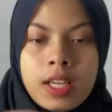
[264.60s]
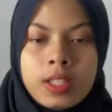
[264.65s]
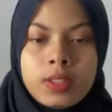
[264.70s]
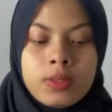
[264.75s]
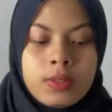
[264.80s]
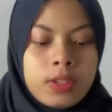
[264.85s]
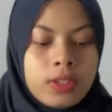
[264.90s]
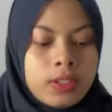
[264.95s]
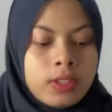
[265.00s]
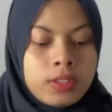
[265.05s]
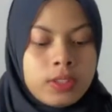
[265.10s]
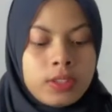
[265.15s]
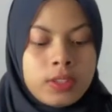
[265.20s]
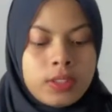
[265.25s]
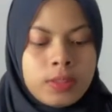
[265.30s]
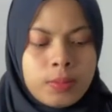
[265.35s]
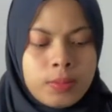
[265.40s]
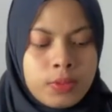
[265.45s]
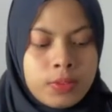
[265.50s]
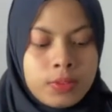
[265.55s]
Next, we're going to
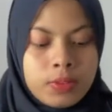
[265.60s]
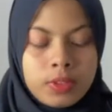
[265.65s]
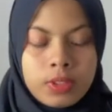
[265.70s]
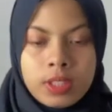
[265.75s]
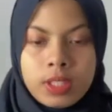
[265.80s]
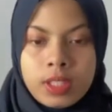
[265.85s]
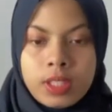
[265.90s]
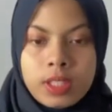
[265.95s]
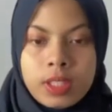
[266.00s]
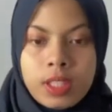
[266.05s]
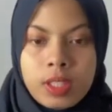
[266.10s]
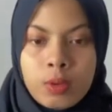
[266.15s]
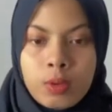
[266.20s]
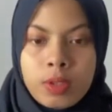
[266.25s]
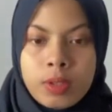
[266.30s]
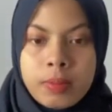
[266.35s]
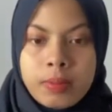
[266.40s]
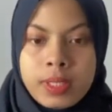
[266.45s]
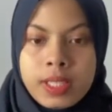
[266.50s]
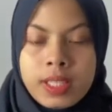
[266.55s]
move to the
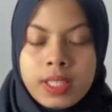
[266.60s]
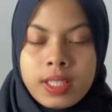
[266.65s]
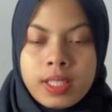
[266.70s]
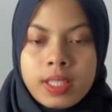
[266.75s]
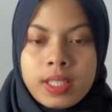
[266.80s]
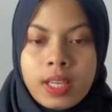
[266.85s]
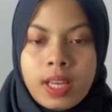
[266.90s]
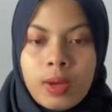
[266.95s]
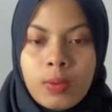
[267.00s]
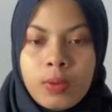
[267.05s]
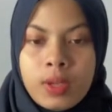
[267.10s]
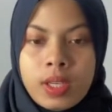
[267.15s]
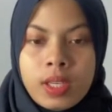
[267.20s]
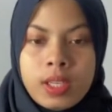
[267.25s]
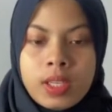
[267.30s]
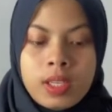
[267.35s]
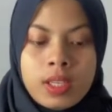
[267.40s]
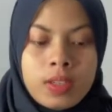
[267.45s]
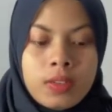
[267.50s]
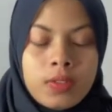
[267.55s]
equipment that we
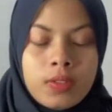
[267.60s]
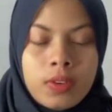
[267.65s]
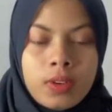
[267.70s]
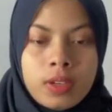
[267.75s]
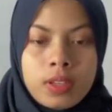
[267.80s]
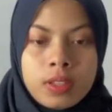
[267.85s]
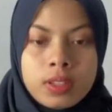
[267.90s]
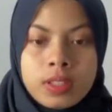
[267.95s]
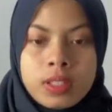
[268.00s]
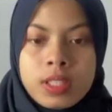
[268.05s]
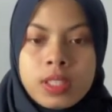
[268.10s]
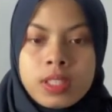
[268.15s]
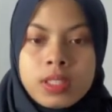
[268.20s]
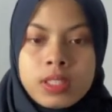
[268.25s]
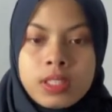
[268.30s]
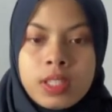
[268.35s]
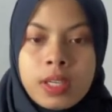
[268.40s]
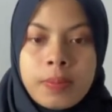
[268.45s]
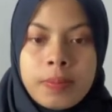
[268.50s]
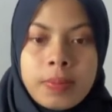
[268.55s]
needed for
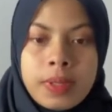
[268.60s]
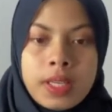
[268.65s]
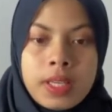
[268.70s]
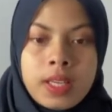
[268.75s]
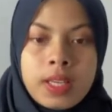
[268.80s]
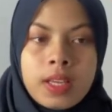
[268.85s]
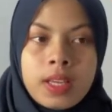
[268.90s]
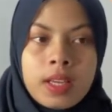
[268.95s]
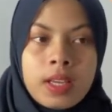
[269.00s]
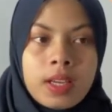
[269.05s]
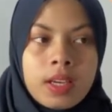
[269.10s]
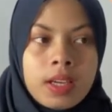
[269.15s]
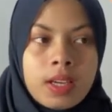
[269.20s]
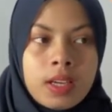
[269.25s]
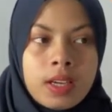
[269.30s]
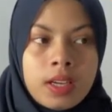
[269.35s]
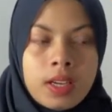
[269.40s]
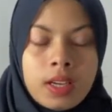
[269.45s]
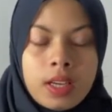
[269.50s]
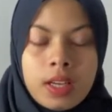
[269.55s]
strapping
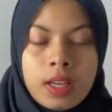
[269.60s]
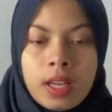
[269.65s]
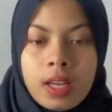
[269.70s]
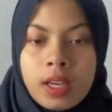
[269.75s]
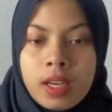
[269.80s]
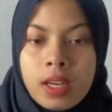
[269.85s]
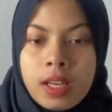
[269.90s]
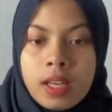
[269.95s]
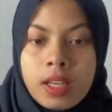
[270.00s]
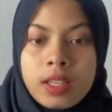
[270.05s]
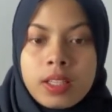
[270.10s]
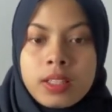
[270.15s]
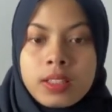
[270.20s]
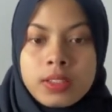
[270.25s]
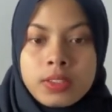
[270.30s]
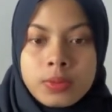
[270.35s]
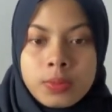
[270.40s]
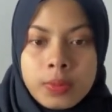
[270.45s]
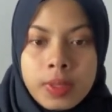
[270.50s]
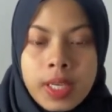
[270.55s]
an
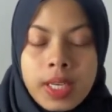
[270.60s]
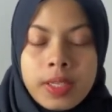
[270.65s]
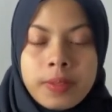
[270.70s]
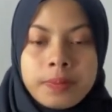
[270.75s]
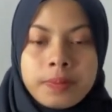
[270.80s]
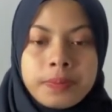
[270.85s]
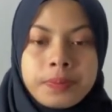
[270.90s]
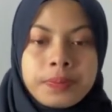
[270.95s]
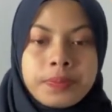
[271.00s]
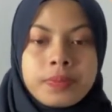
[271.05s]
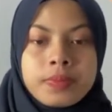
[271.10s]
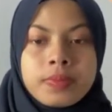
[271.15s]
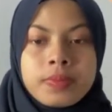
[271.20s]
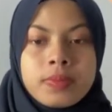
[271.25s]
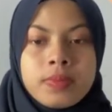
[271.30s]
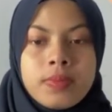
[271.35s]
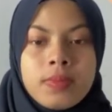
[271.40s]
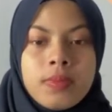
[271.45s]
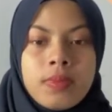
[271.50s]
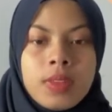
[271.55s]
ankle sprain.
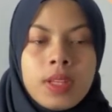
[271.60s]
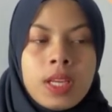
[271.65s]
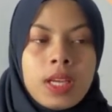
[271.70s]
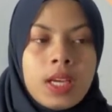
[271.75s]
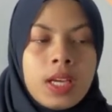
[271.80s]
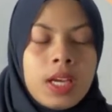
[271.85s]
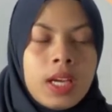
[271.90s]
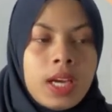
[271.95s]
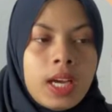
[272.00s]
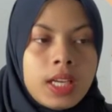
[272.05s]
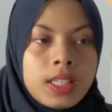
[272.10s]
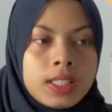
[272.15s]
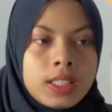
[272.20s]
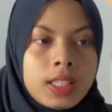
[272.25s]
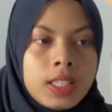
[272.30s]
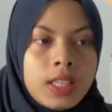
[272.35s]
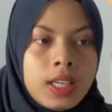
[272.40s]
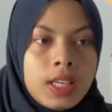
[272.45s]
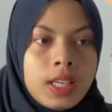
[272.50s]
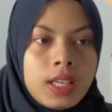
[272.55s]

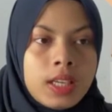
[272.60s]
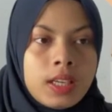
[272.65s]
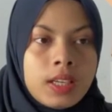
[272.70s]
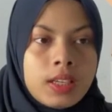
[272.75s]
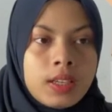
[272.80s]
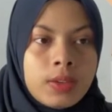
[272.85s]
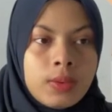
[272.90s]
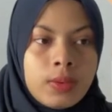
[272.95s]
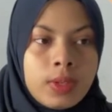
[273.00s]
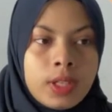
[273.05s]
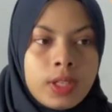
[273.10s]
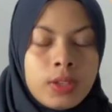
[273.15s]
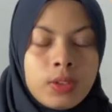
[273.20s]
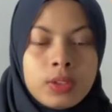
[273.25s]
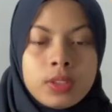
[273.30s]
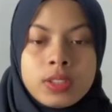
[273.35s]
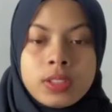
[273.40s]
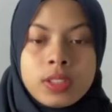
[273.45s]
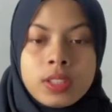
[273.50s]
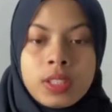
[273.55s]
Actually, we
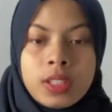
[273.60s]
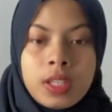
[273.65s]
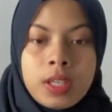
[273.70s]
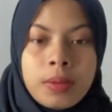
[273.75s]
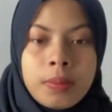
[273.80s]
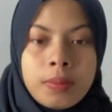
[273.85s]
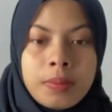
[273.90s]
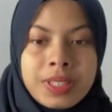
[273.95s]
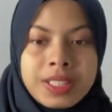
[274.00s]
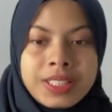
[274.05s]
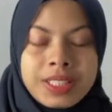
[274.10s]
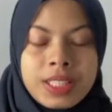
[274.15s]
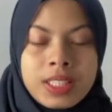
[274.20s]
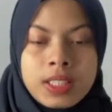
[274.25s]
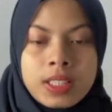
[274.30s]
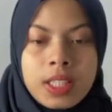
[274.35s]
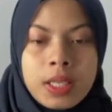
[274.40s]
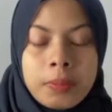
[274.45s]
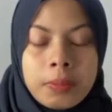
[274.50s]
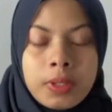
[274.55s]
use
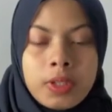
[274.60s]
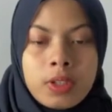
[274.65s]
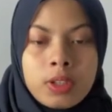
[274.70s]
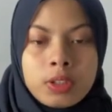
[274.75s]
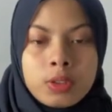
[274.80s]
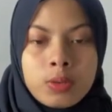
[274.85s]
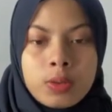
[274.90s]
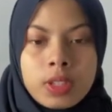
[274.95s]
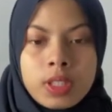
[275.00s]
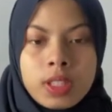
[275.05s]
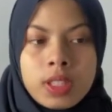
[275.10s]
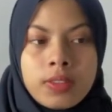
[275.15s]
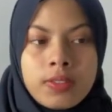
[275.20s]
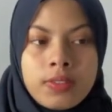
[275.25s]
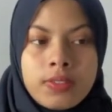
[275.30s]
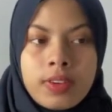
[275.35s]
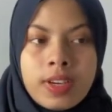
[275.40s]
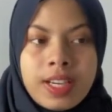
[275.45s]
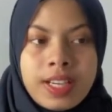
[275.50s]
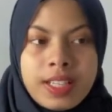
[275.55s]
masking tape because we
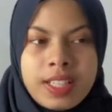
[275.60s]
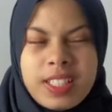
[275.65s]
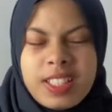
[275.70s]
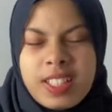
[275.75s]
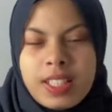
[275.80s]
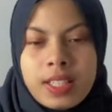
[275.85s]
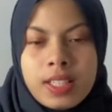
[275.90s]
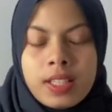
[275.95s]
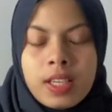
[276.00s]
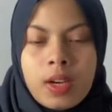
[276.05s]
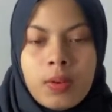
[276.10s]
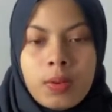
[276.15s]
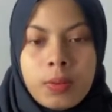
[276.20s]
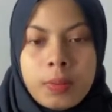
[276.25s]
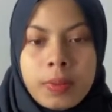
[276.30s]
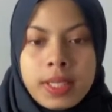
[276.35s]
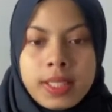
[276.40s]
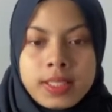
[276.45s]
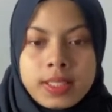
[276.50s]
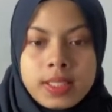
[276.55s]
didn't find in our
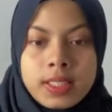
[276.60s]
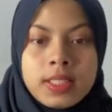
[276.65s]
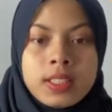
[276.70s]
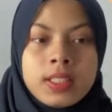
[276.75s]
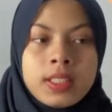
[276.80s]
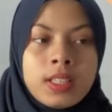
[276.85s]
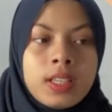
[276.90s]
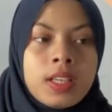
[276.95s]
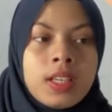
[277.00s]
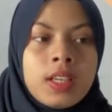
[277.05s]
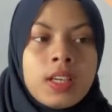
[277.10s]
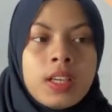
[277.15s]
places.